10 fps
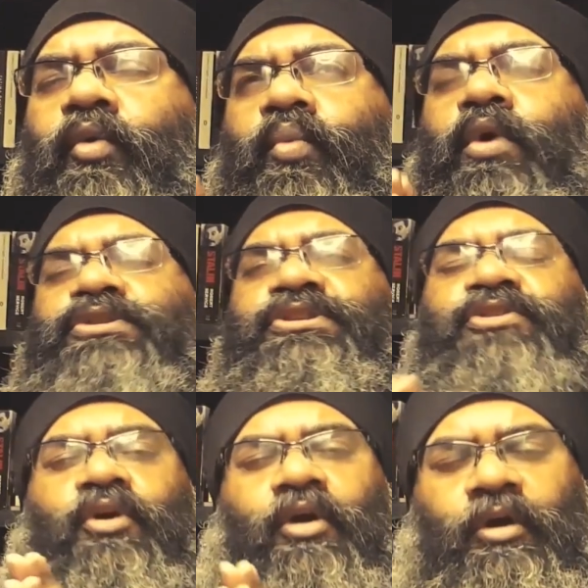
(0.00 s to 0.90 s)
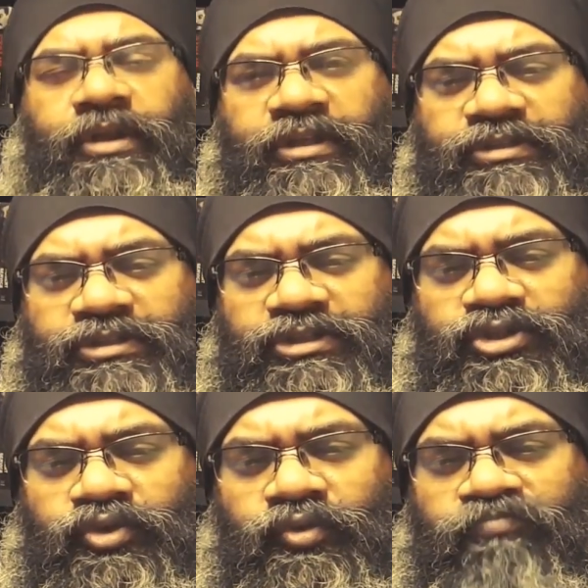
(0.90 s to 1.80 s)
wanted the audience
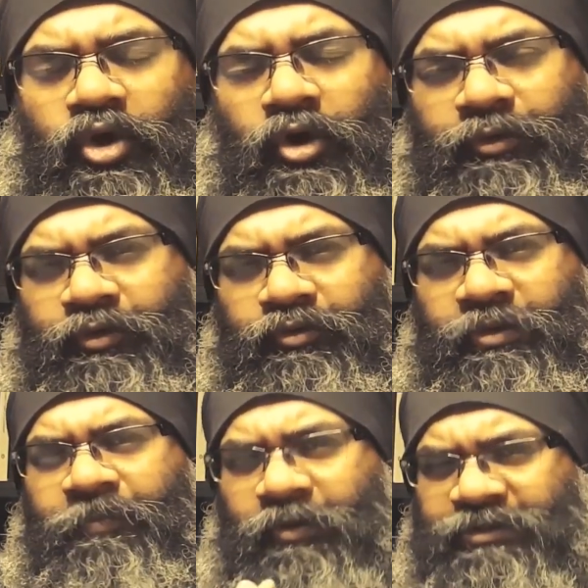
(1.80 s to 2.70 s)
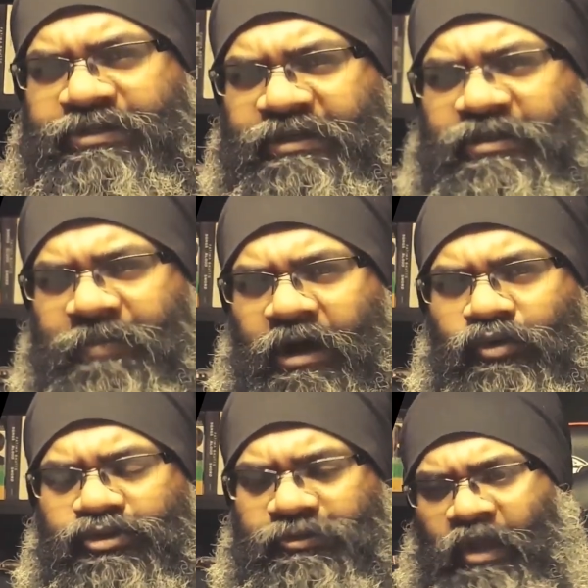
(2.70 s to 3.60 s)
to go through the process
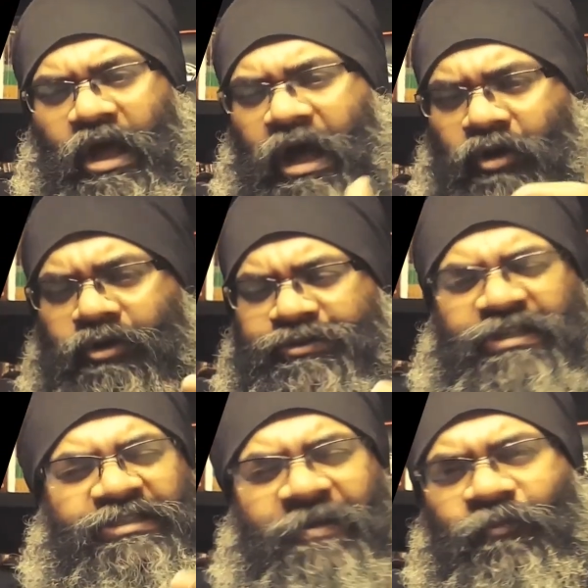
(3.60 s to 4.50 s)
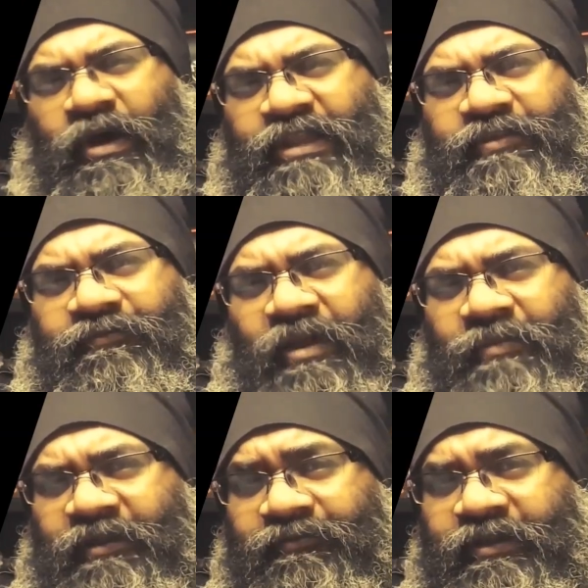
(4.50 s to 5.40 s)
about how losing someone in the
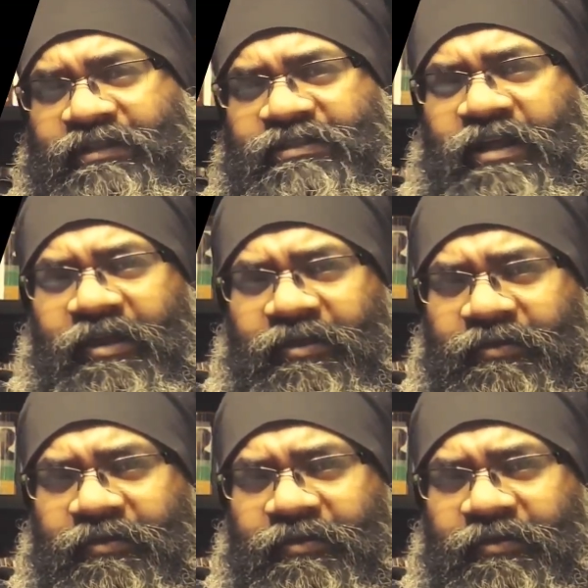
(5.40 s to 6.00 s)
family feels like.